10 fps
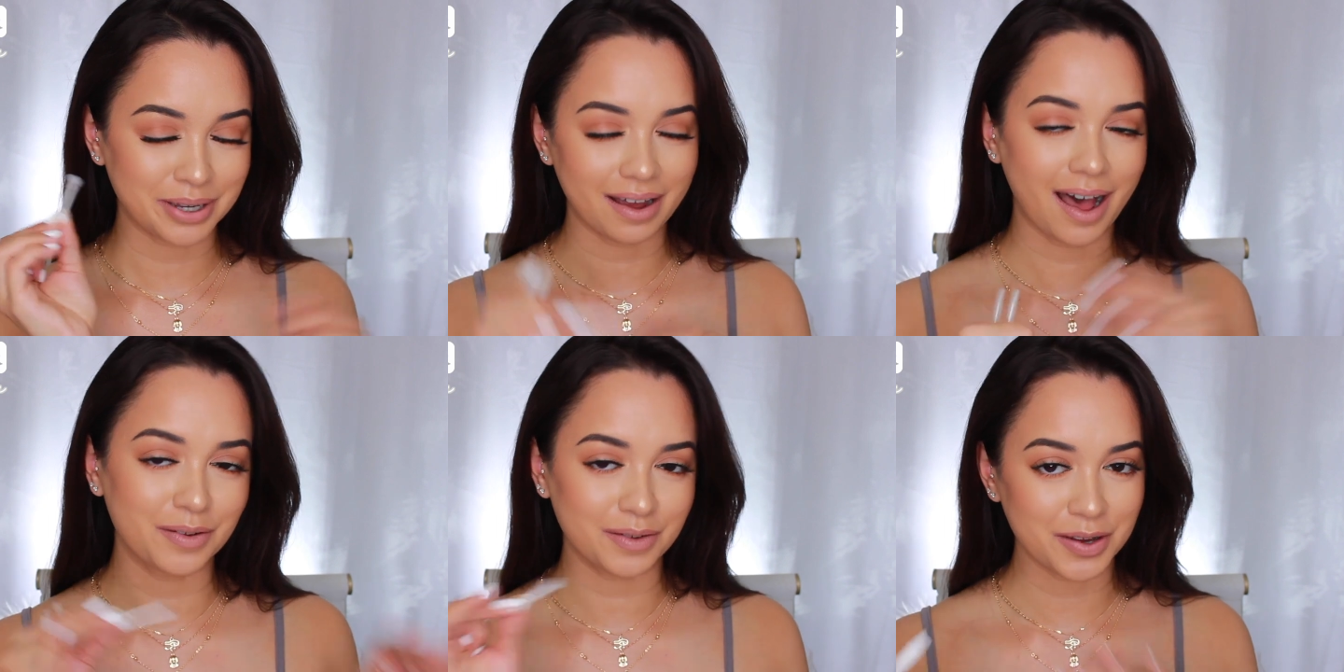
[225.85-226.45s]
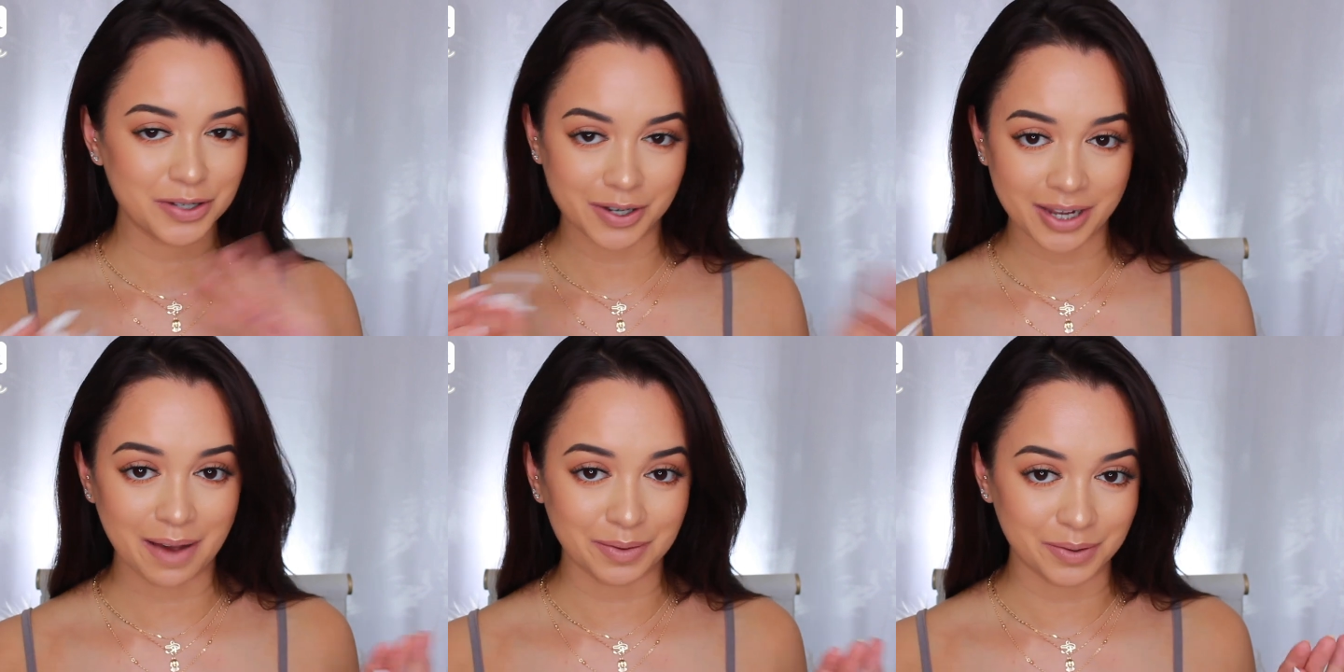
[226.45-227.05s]
But I'll show
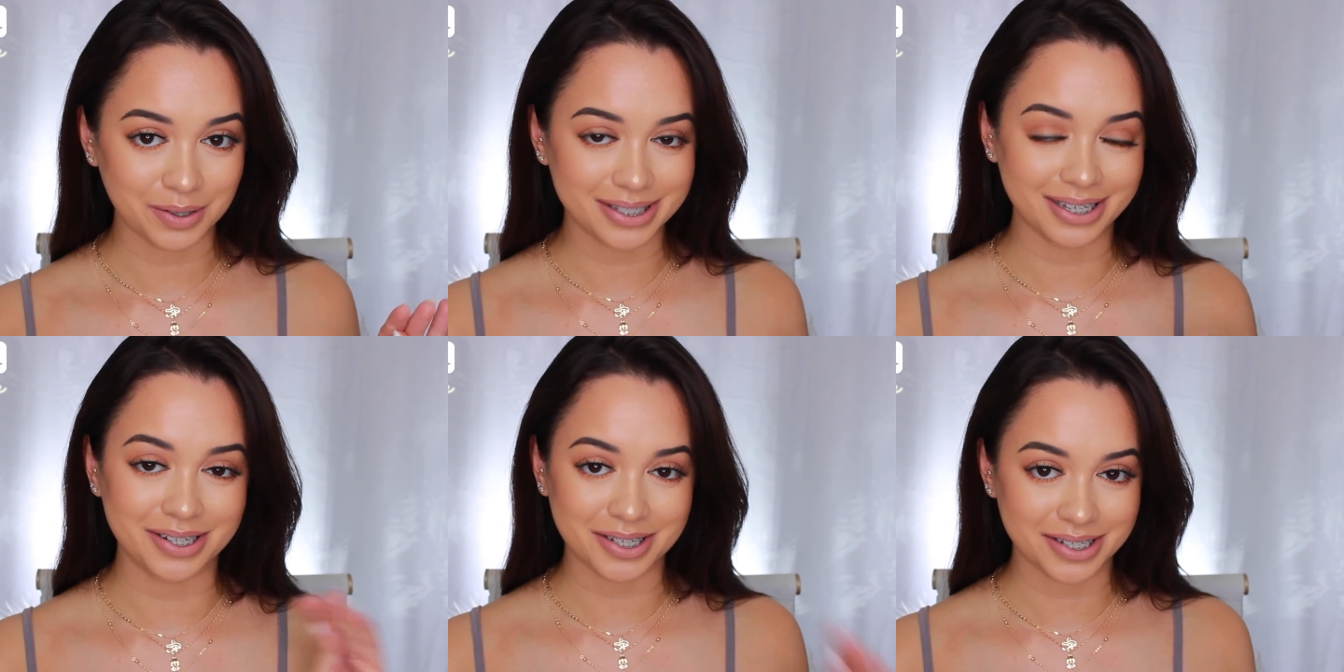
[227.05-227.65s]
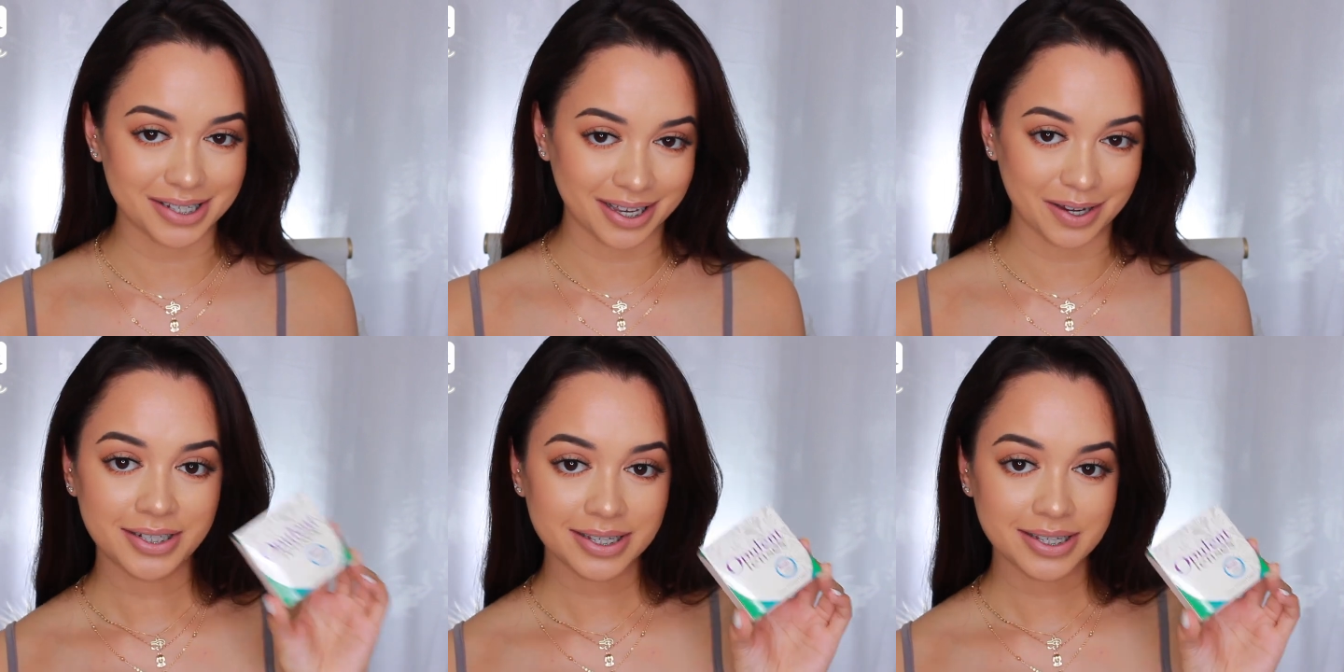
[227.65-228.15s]
you how it looks in just a second.